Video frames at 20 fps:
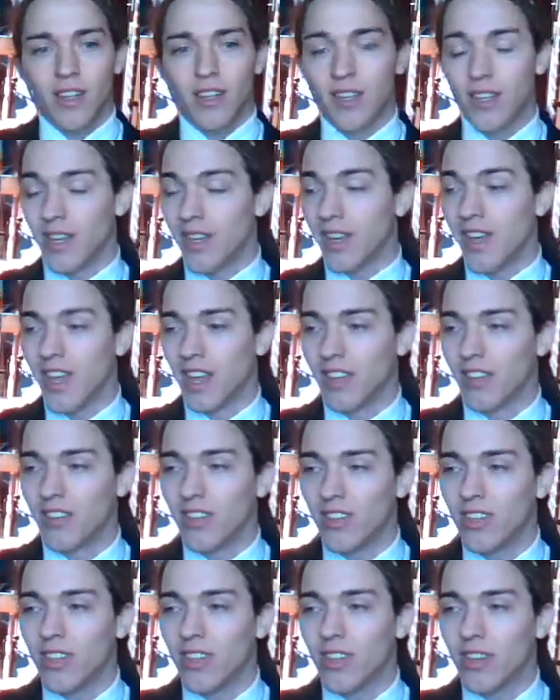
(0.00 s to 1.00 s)

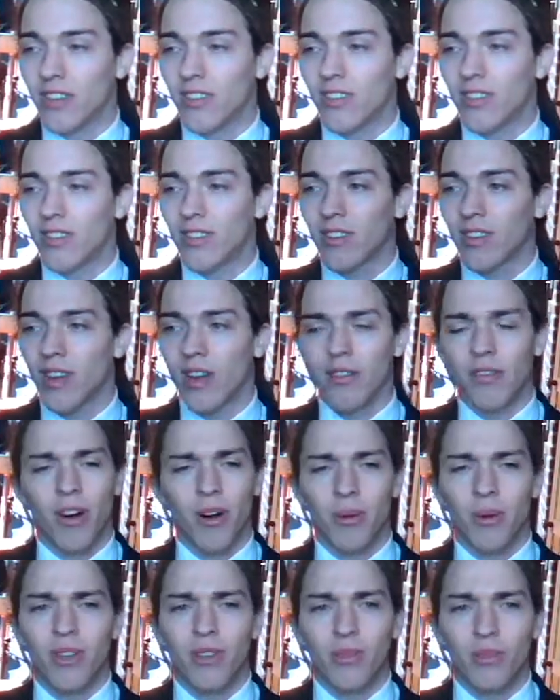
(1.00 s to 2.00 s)
analogy that I've
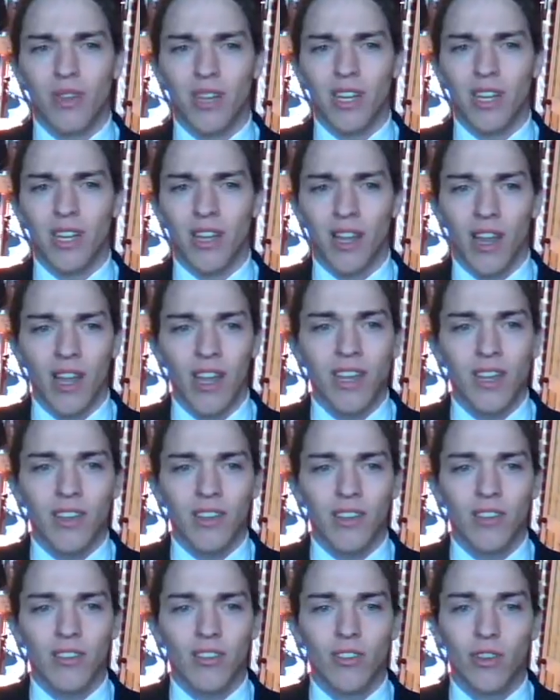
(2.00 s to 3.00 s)
always really liked,
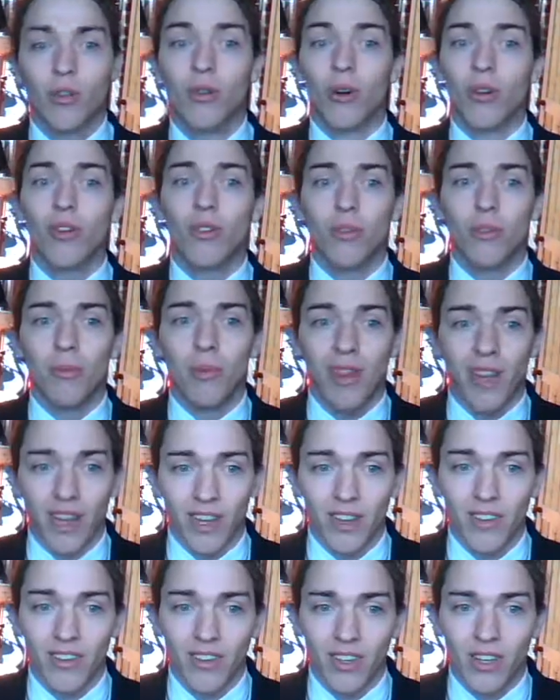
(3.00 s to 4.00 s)
and it's the courtroom
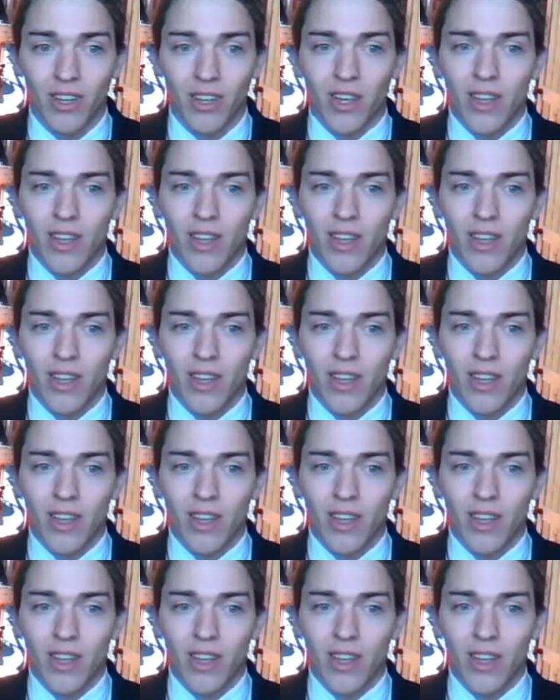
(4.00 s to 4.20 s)
analogy.